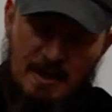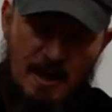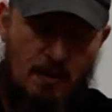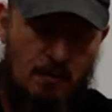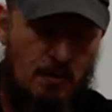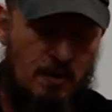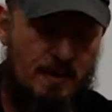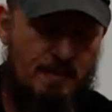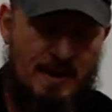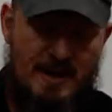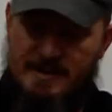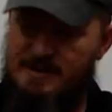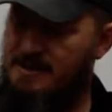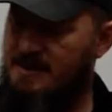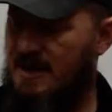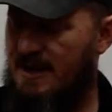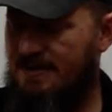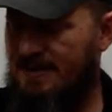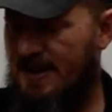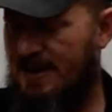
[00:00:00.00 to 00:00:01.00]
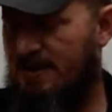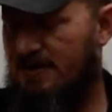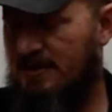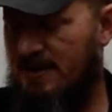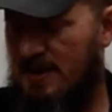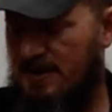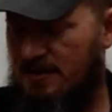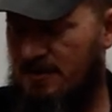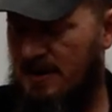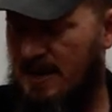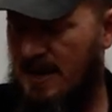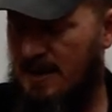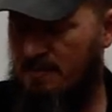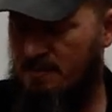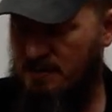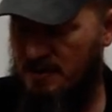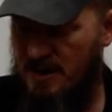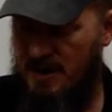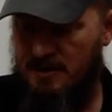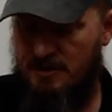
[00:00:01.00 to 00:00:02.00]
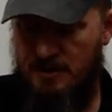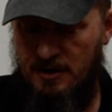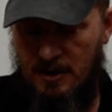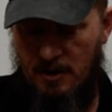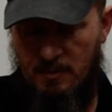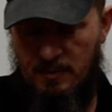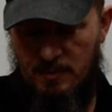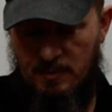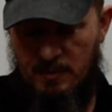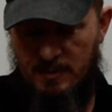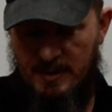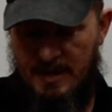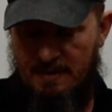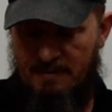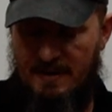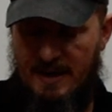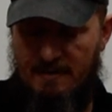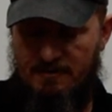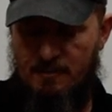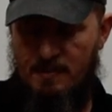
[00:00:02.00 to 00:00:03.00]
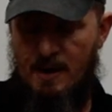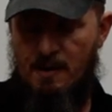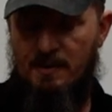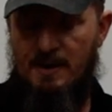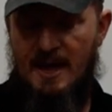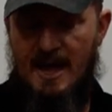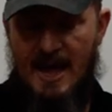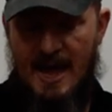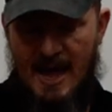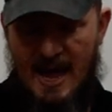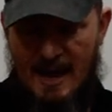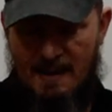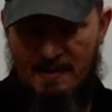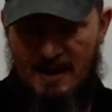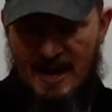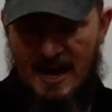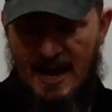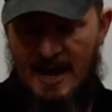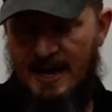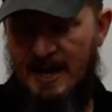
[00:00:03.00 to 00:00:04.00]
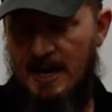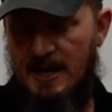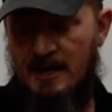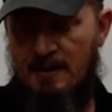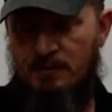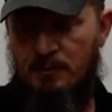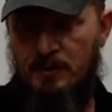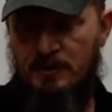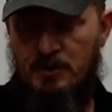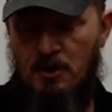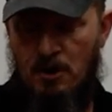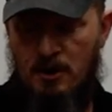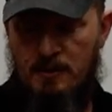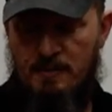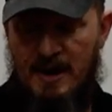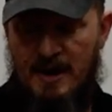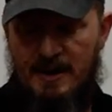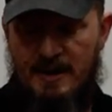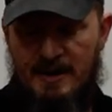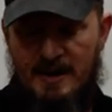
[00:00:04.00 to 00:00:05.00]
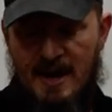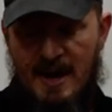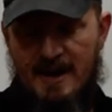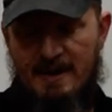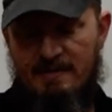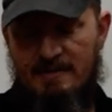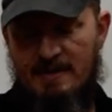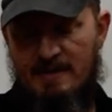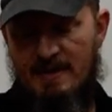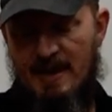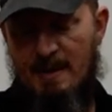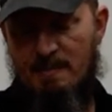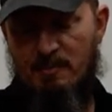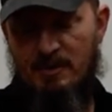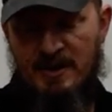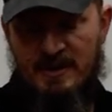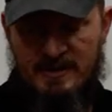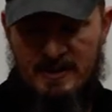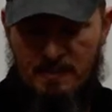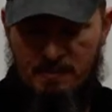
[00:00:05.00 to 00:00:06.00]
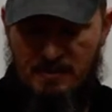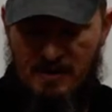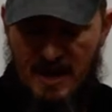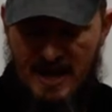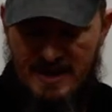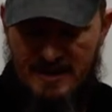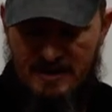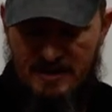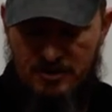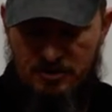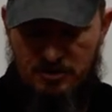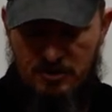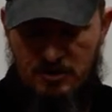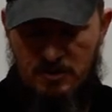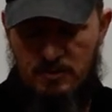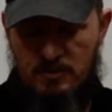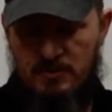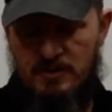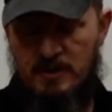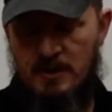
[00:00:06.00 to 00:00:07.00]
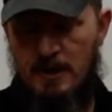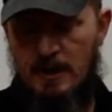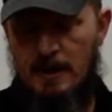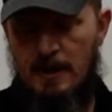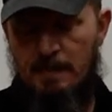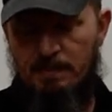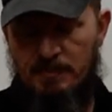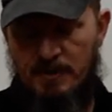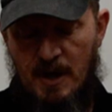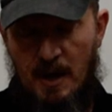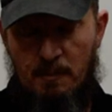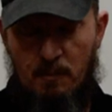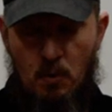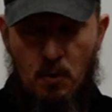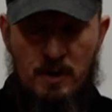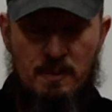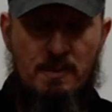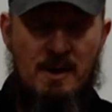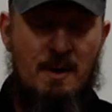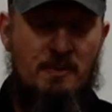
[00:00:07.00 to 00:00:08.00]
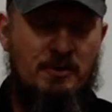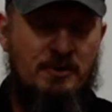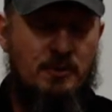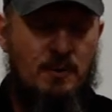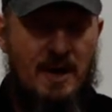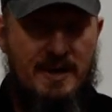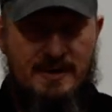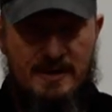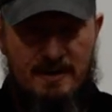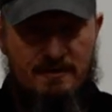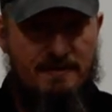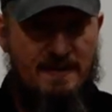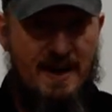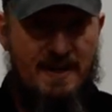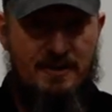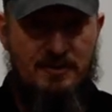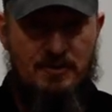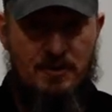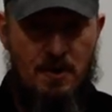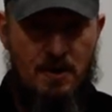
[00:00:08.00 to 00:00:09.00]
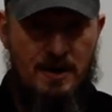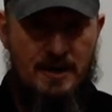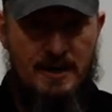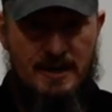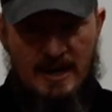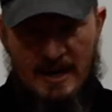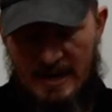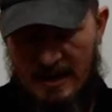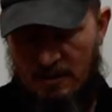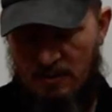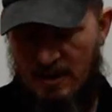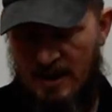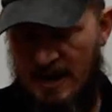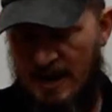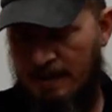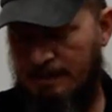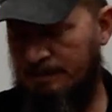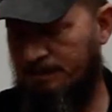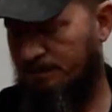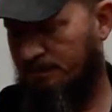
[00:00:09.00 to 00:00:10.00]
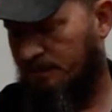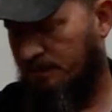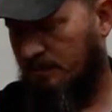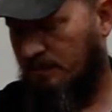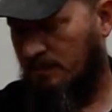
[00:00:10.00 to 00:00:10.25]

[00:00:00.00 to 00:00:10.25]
I worry about saying that on the internet, but you know, we definitely have to be able to aim a handgun. If we're talking about at night, then that brings up light issues. Want to be able to identify the target anyway.